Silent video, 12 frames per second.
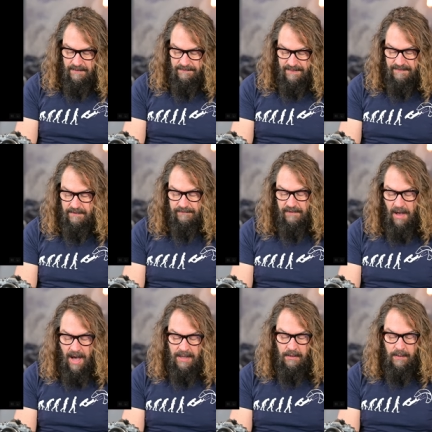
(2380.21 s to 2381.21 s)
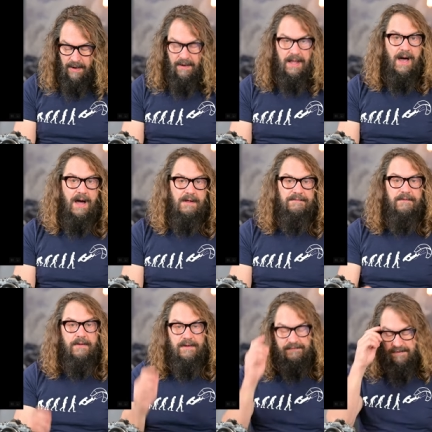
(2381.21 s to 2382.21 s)
Then there's auto area
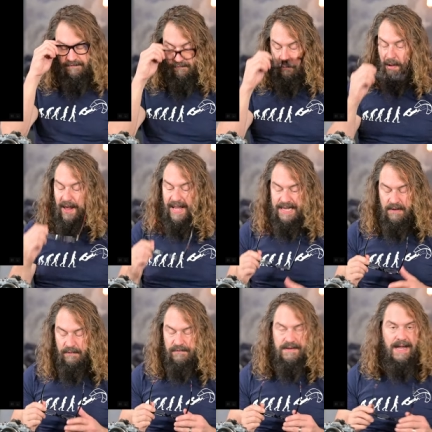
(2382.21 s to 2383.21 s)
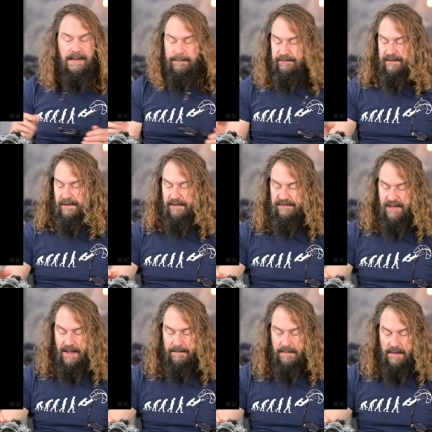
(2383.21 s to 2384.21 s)
autofocus. This is what I use ninety percent of the
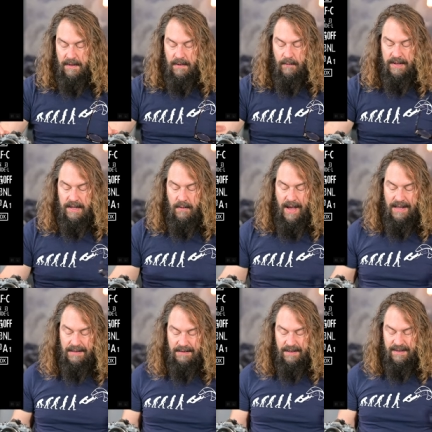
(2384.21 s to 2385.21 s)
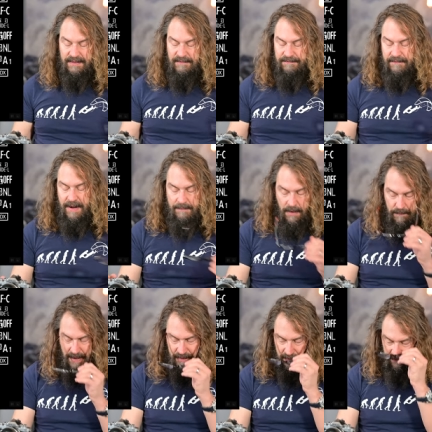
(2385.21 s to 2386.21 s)
time. When you go out and look at the frame,
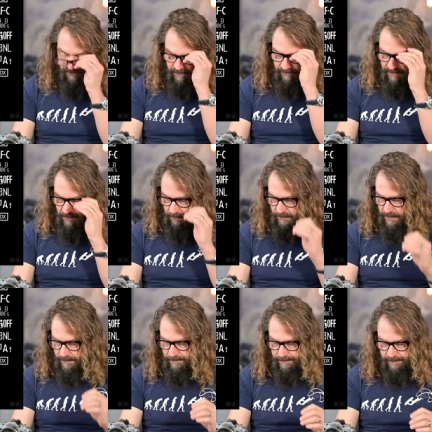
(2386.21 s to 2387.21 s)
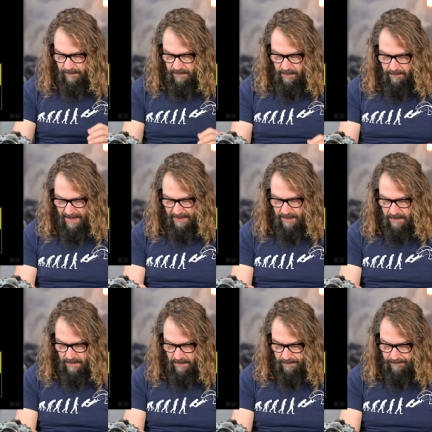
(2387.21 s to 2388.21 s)
oh, I didn't choose it. Hold on, go back in
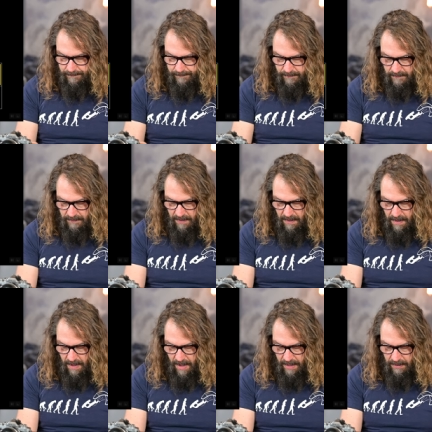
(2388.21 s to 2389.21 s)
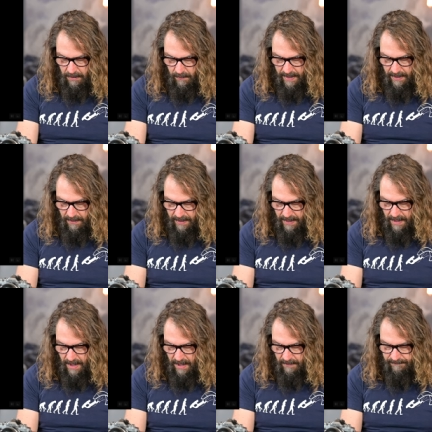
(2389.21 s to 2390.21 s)
here. Auto area
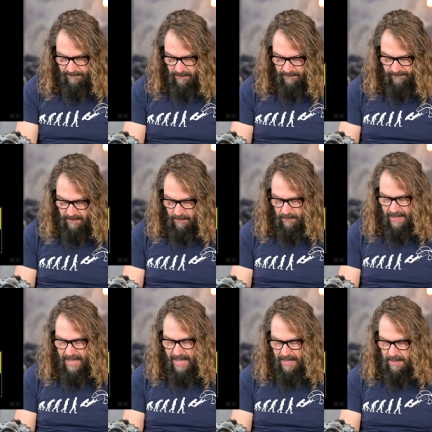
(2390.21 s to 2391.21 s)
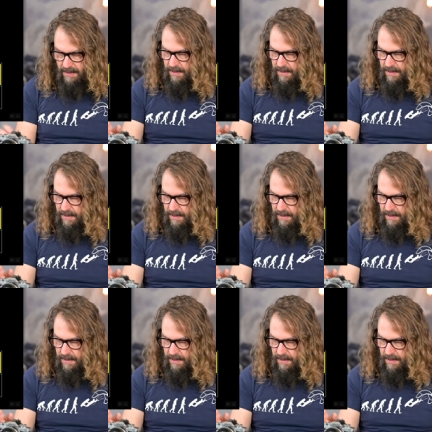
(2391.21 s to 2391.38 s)
autofocus, hit okay.